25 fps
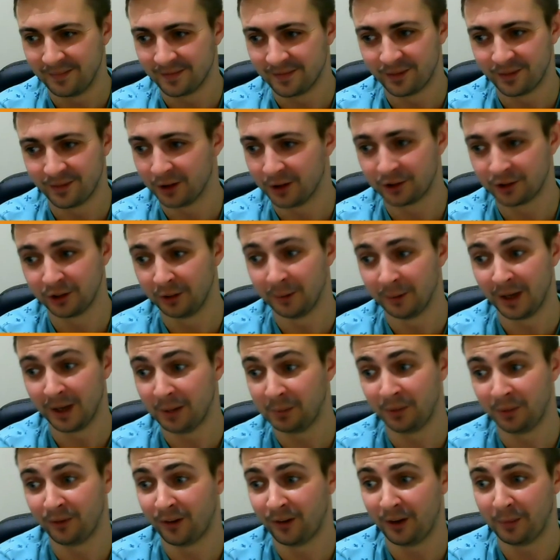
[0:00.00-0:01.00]
fossil
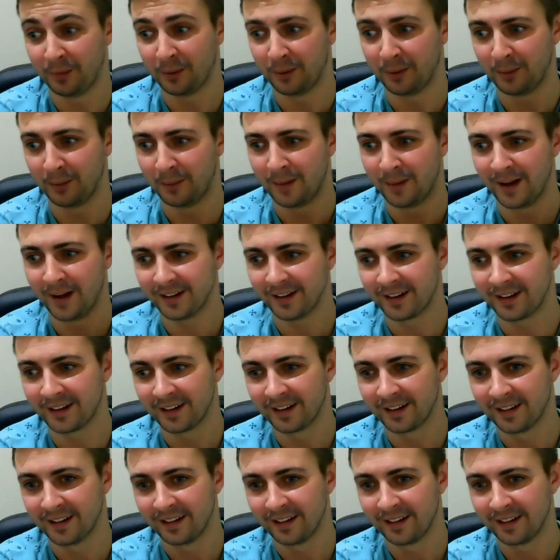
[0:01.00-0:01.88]
might be very problematic,